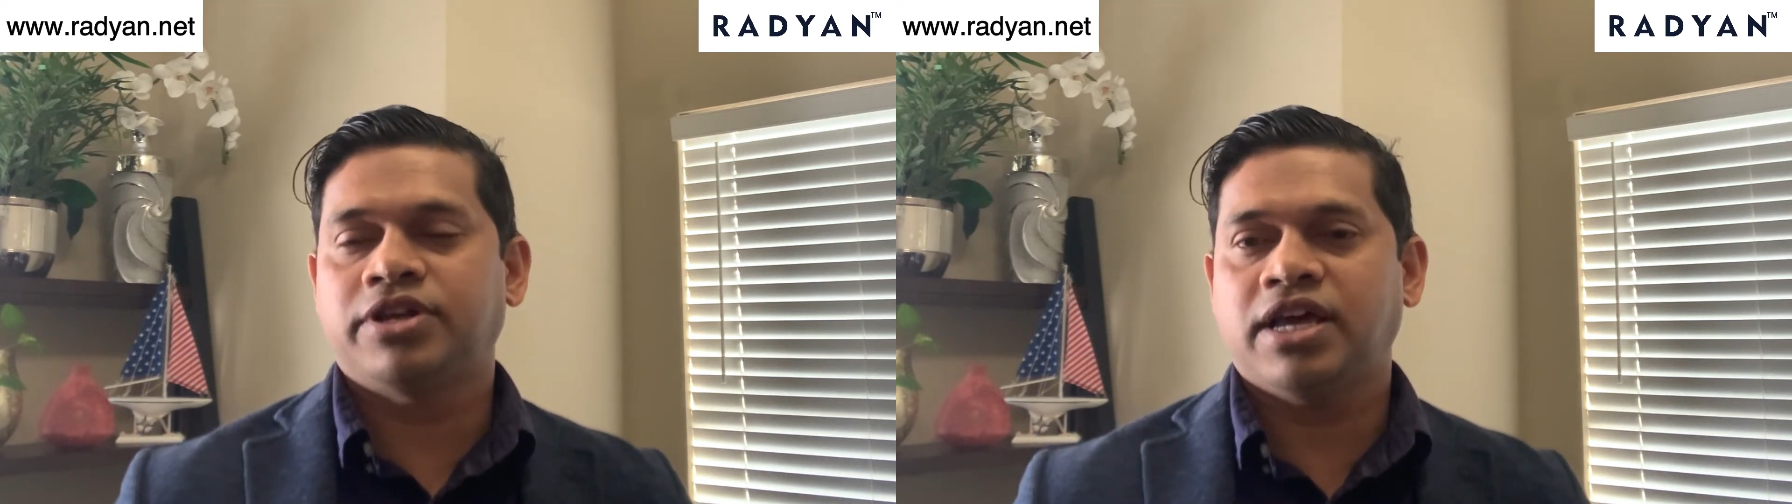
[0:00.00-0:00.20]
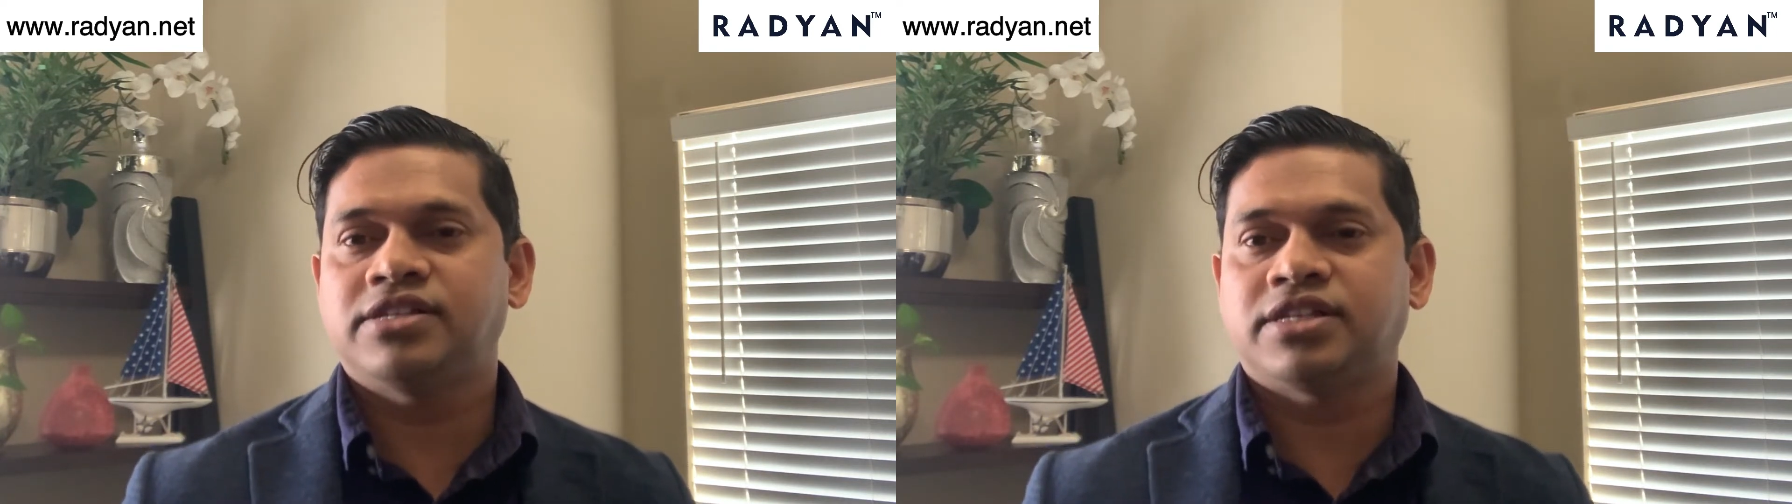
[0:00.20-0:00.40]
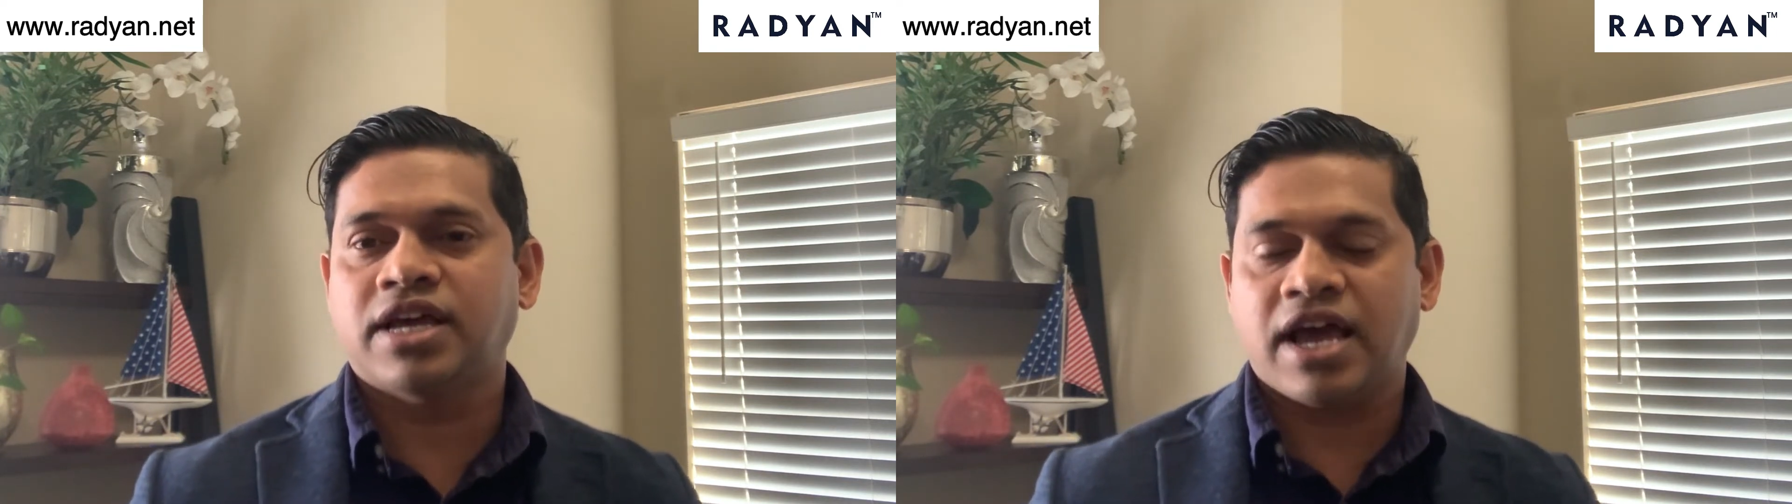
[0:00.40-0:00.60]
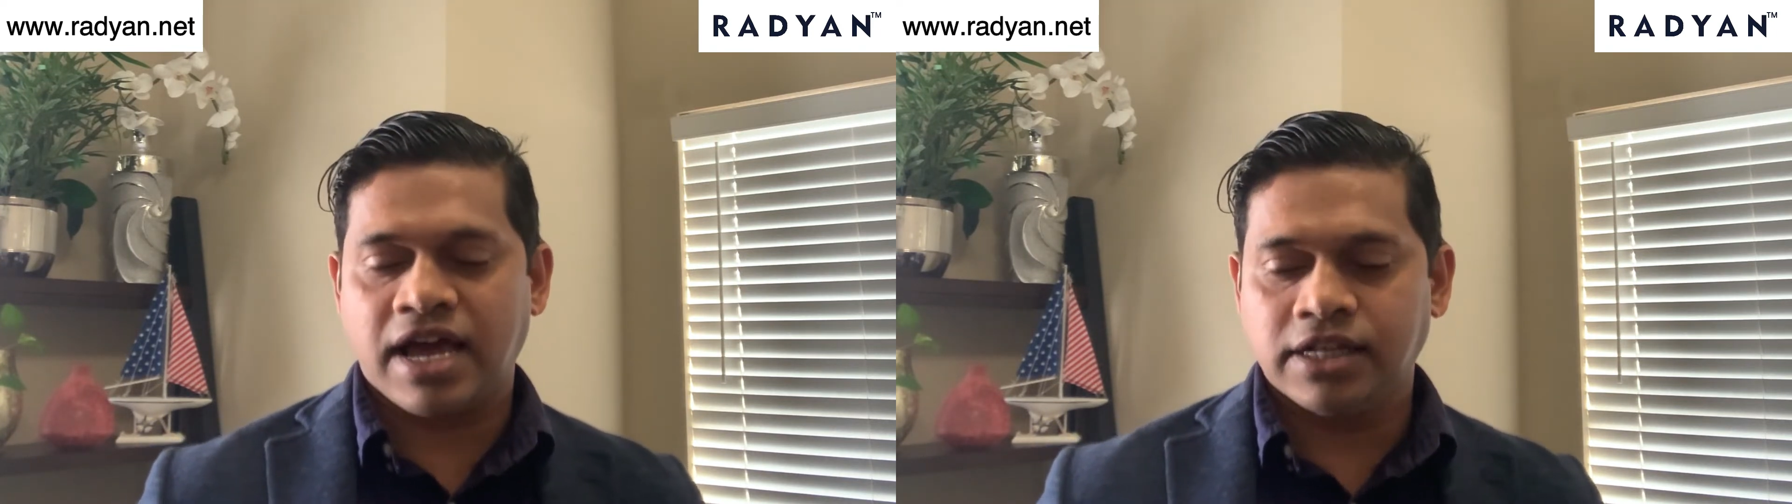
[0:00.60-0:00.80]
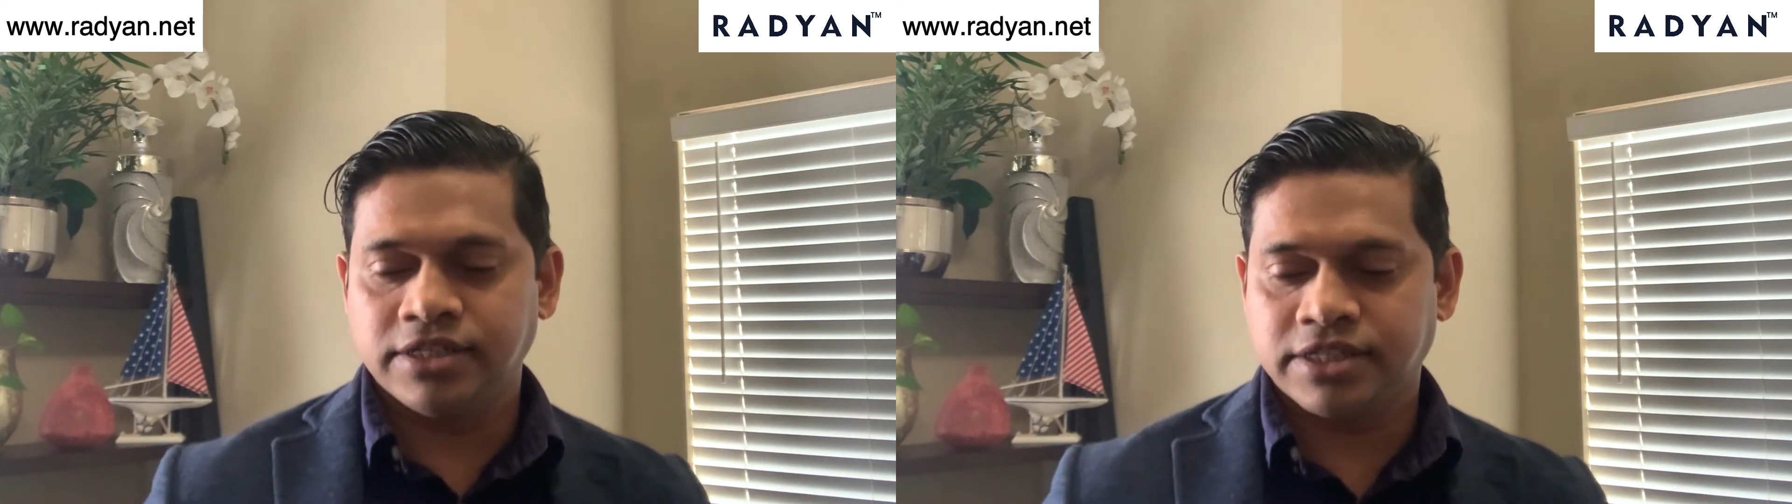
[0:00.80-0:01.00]
taste
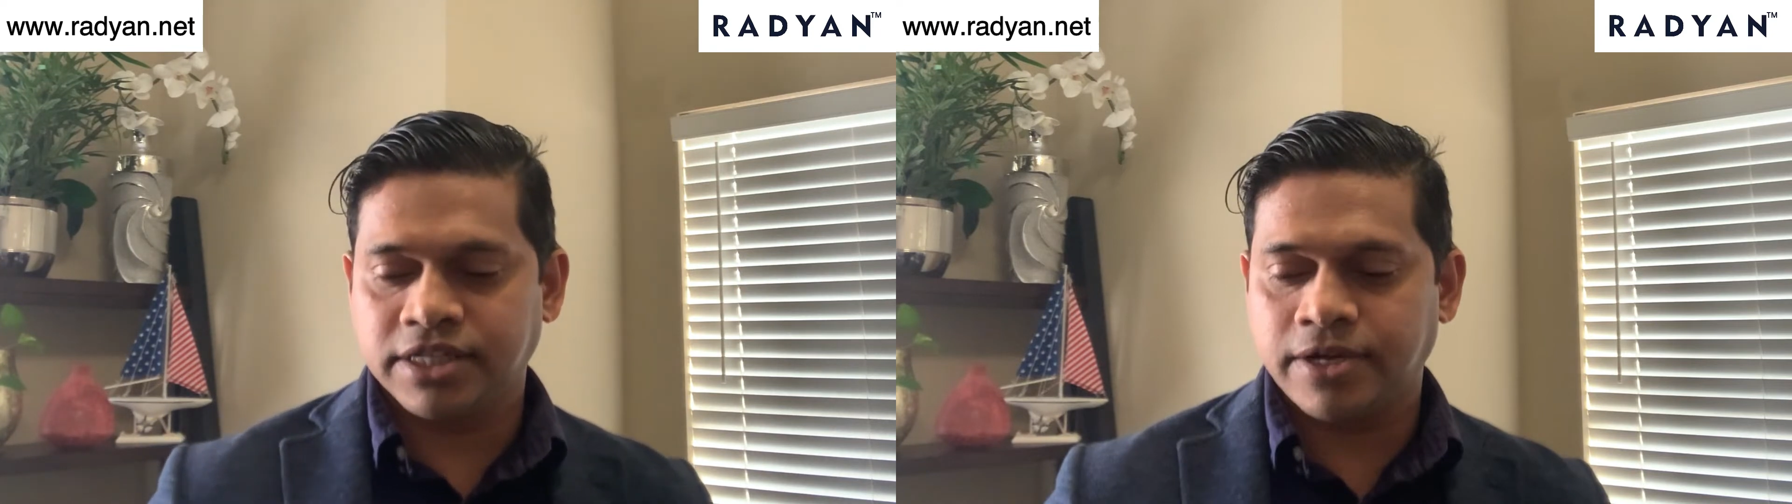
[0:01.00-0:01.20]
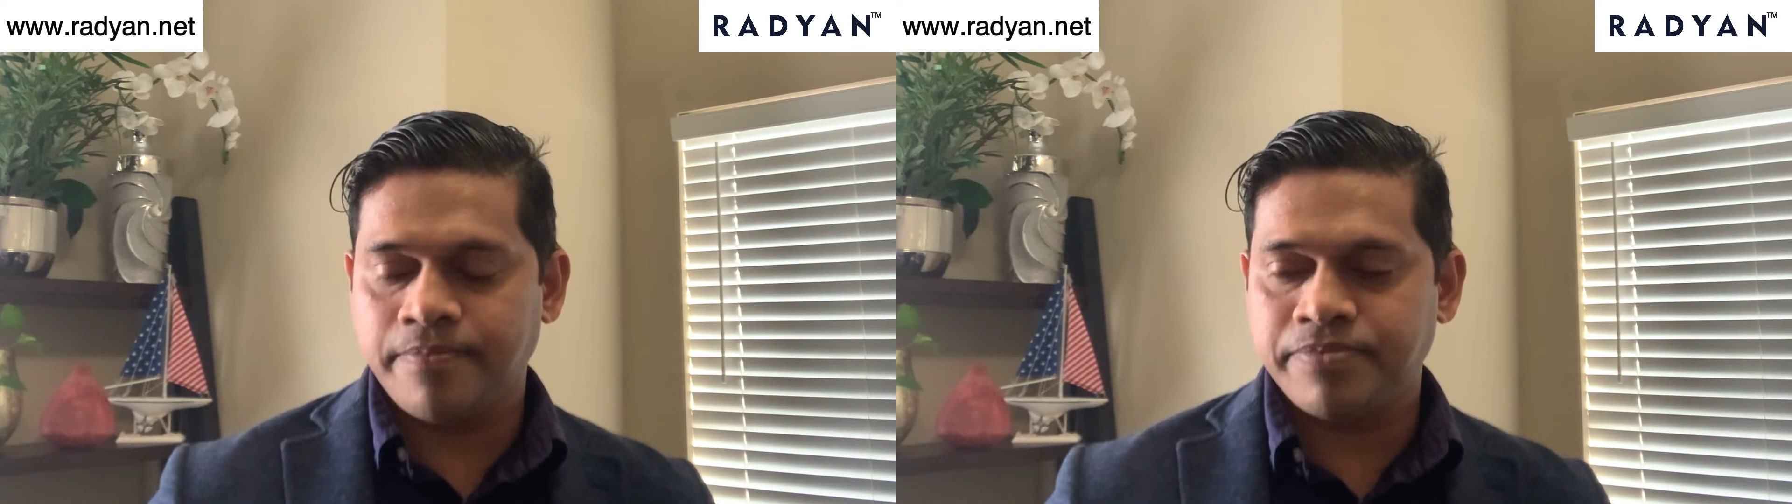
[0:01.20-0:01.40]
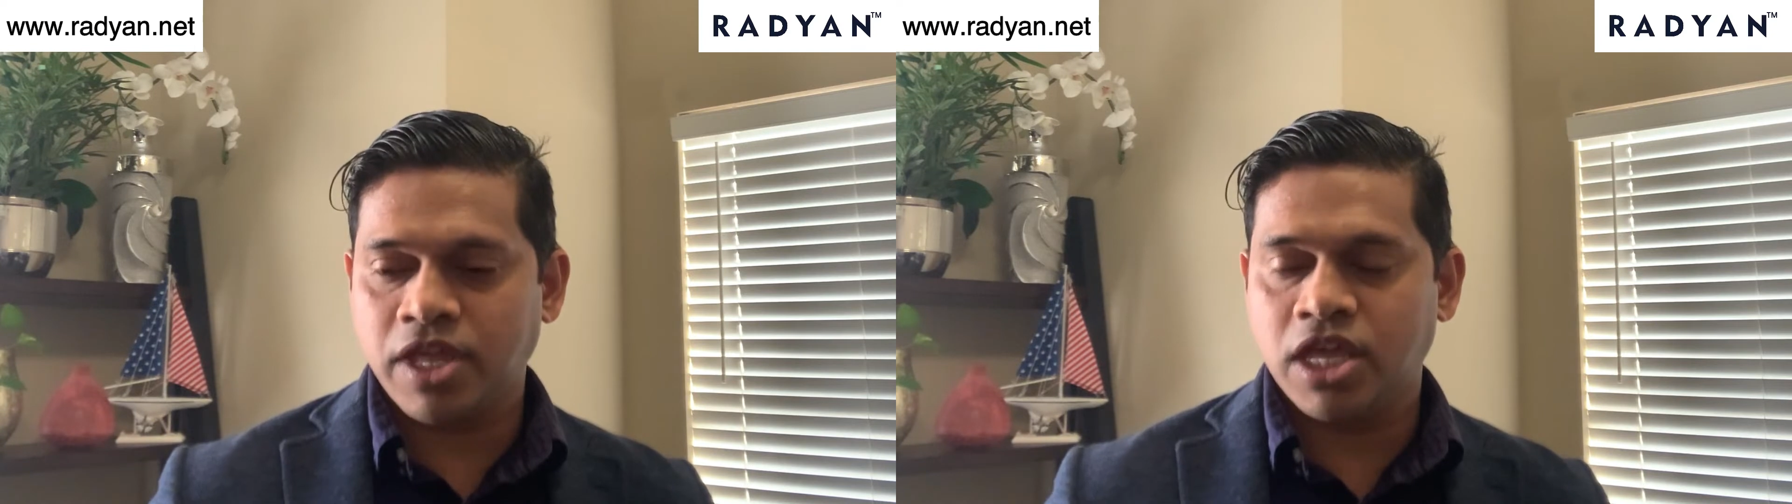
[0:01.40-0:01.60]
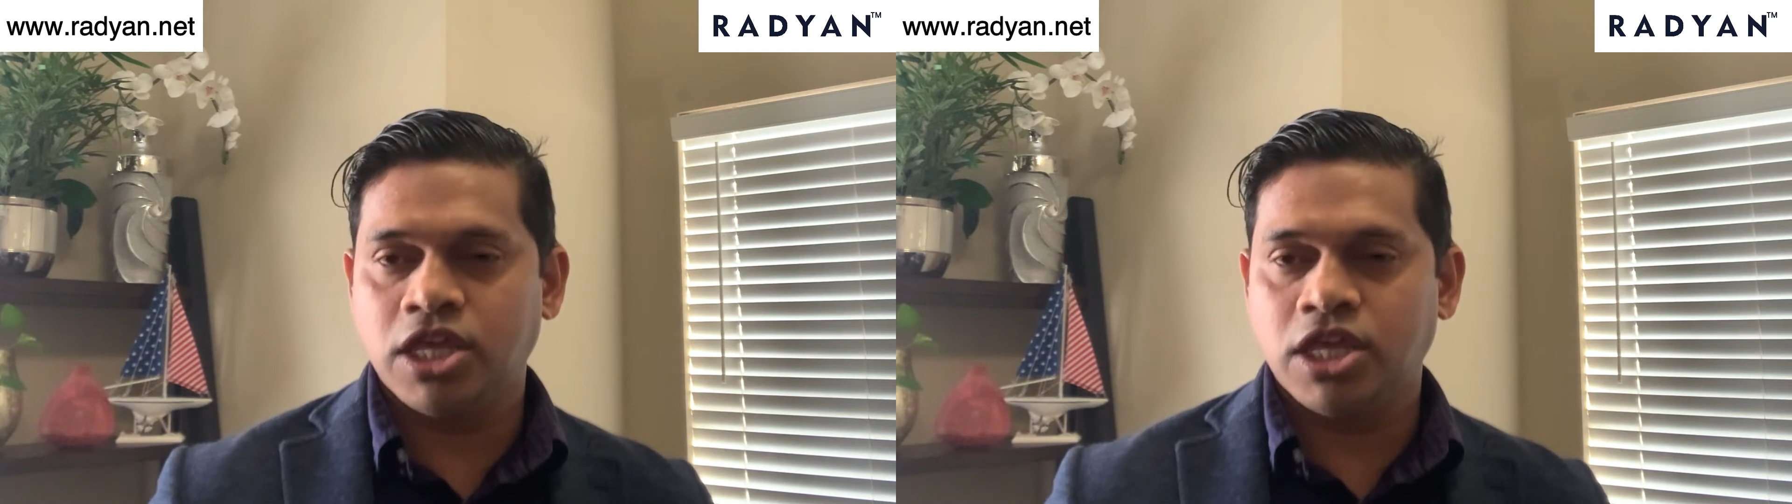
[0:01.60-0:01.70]
and